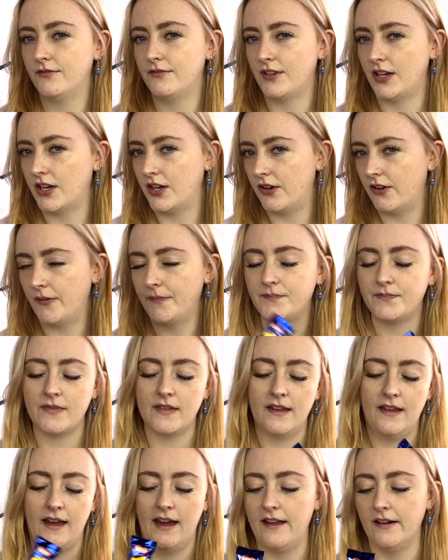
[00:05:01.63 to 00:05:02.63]
you know?
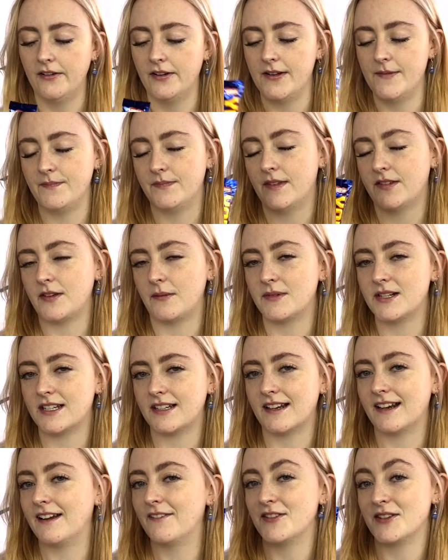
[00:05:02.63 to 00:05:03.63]
I don't know. So I'm just
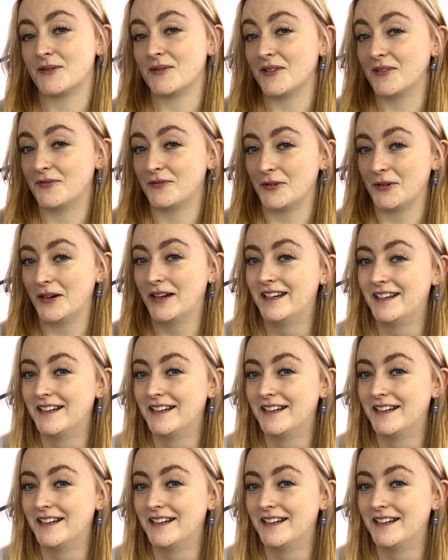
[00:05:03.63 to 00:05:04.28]
going to give this one a 4.